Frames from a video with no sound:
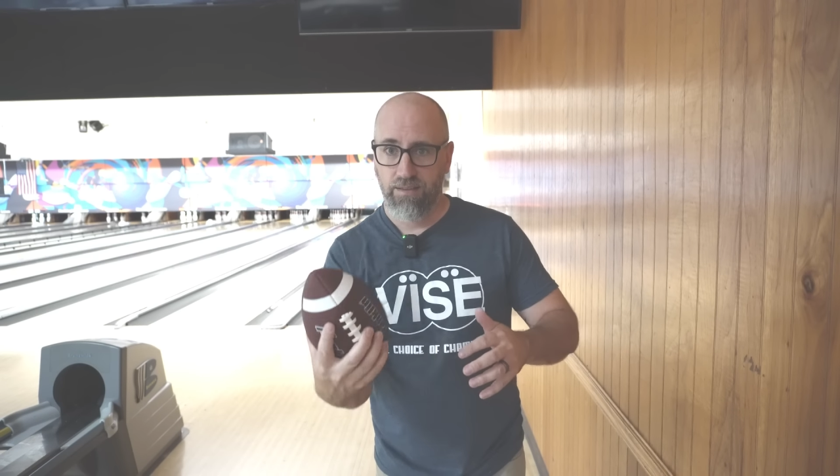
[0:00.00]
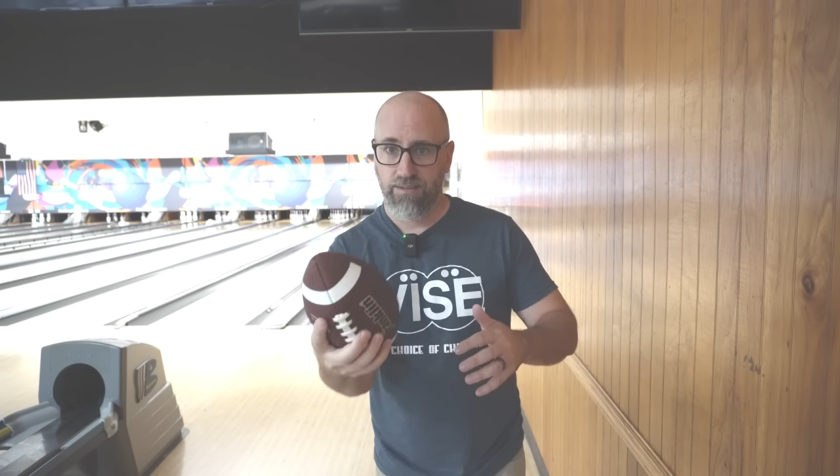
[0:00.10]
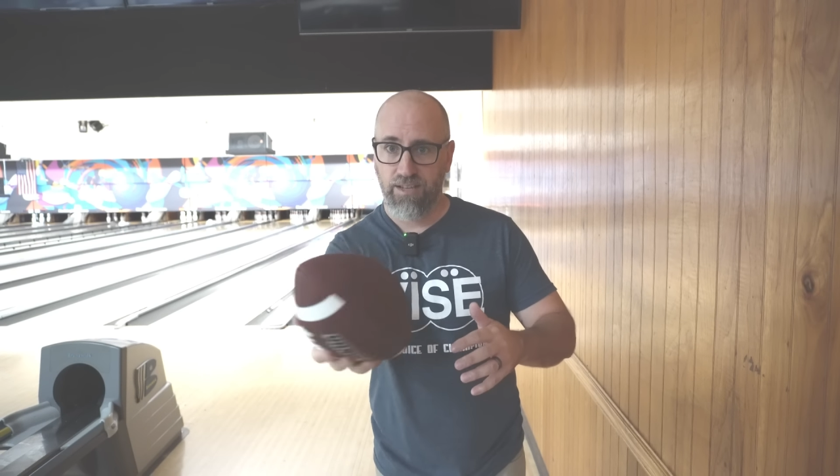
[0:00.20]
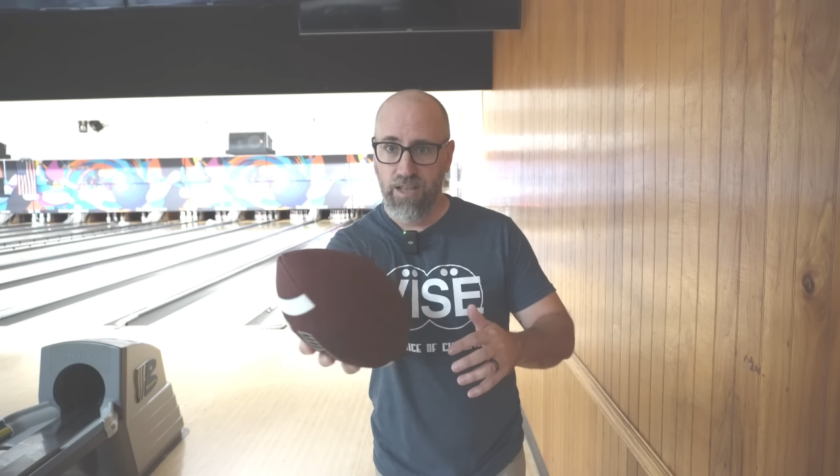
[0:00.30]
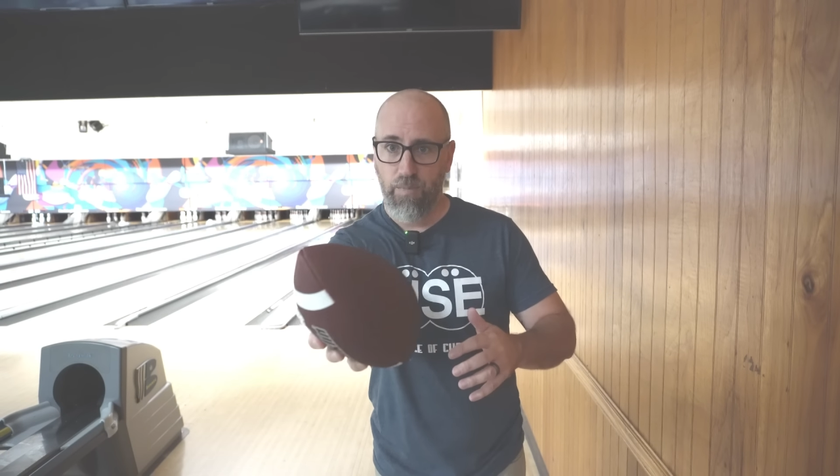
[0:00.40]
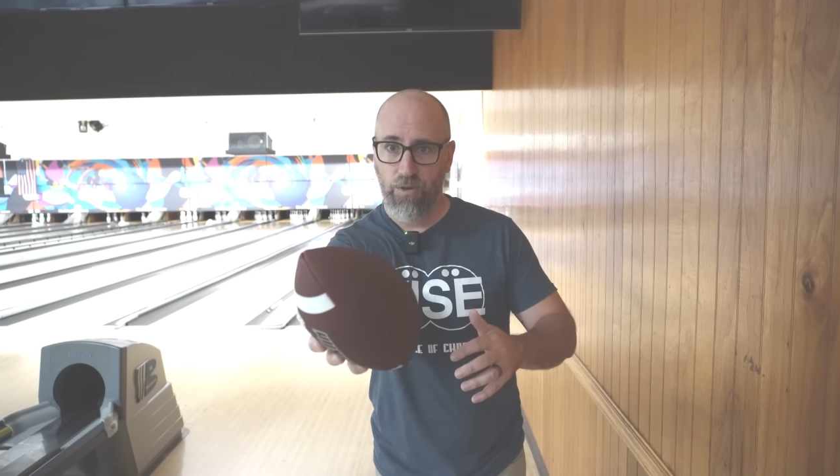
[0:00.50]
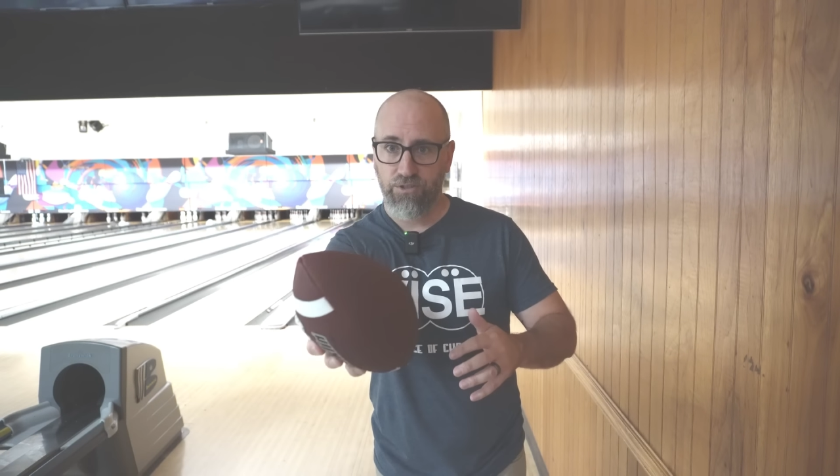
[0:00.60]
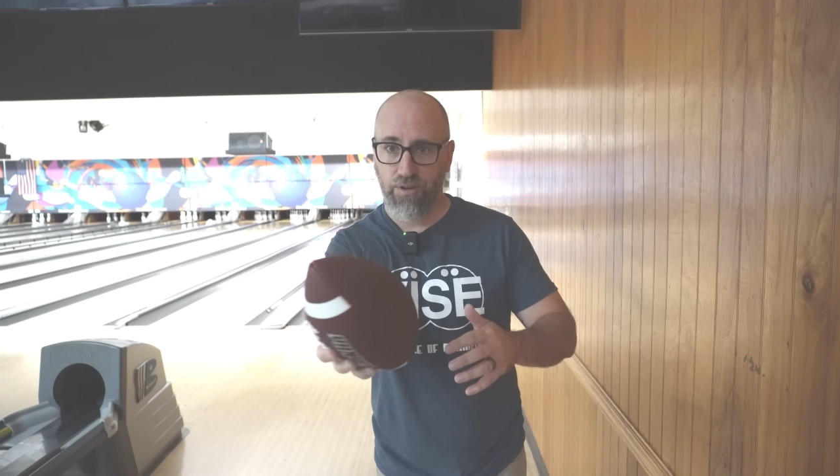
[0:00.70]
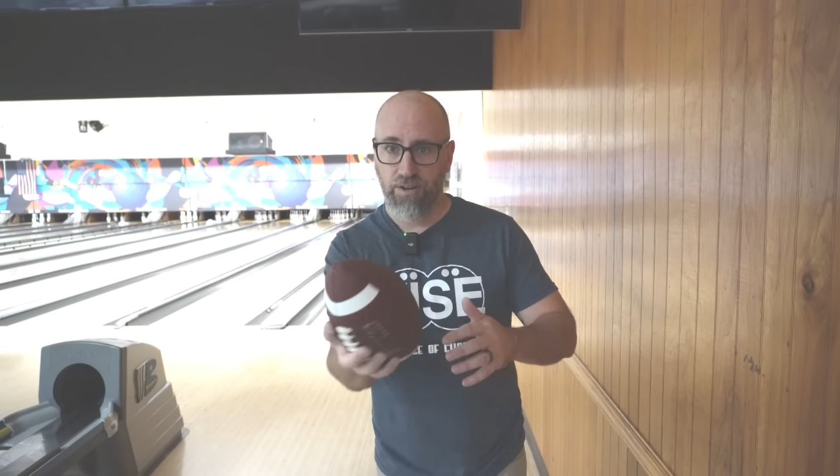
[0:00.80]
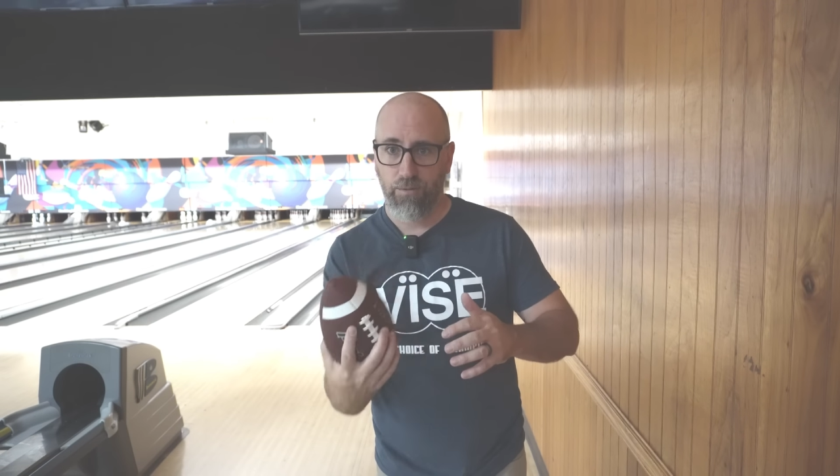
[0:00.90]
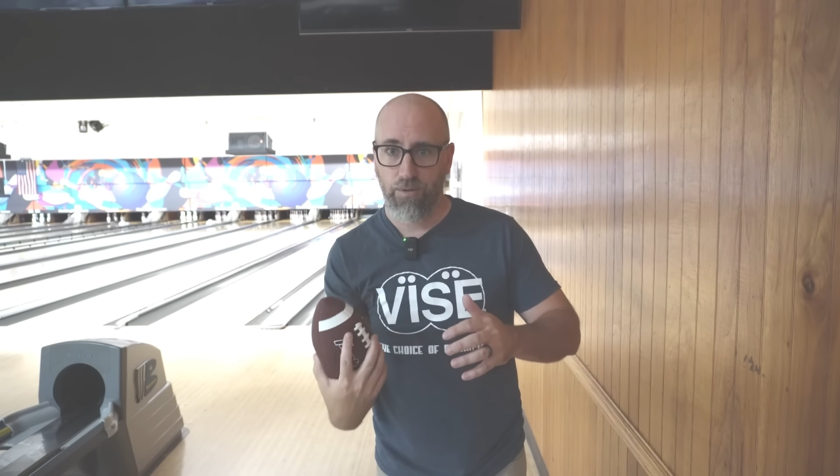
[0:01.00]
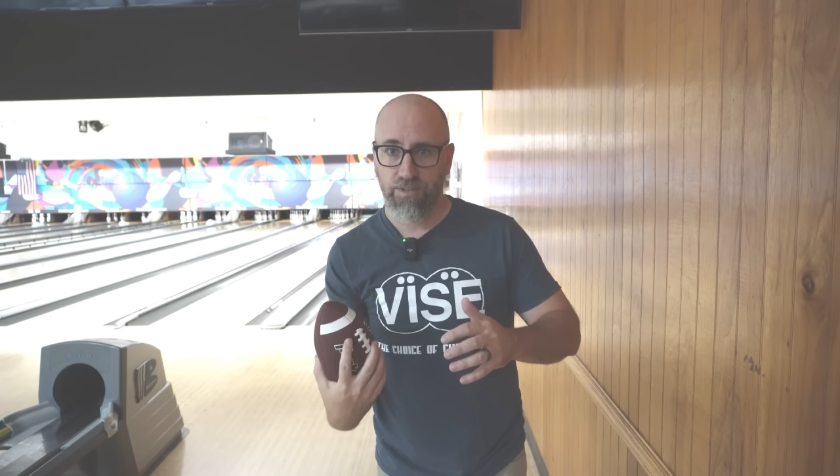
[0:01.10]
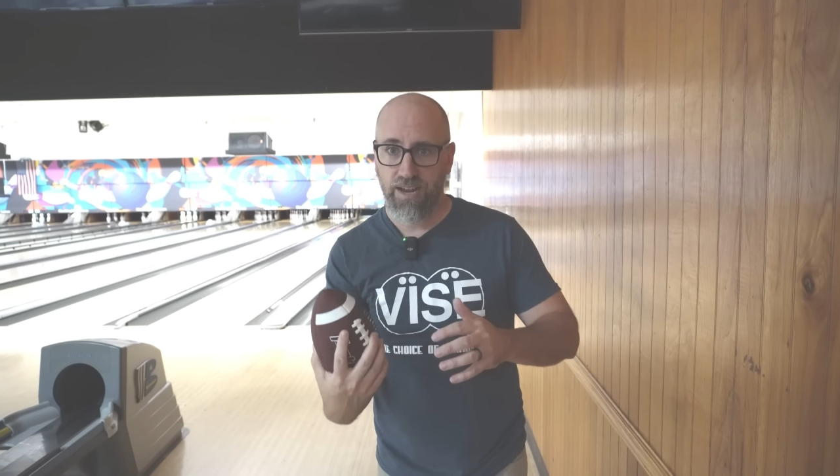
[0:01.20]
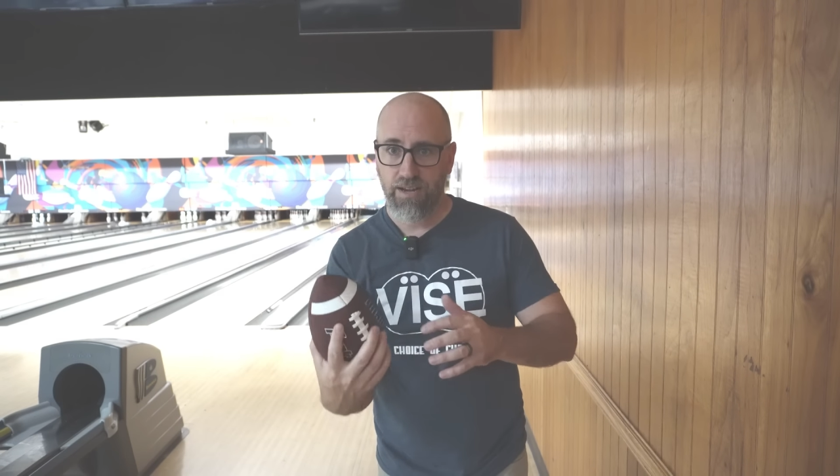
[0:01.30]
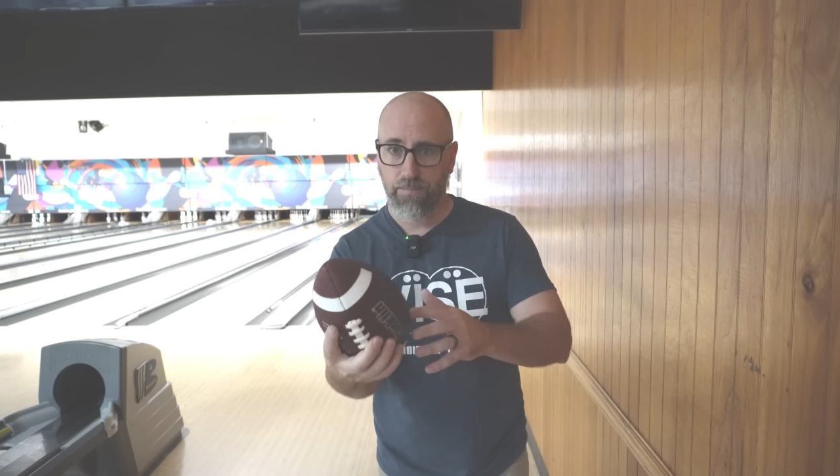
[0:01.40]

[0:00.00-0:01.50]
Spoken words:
can see that ball starting to rotate,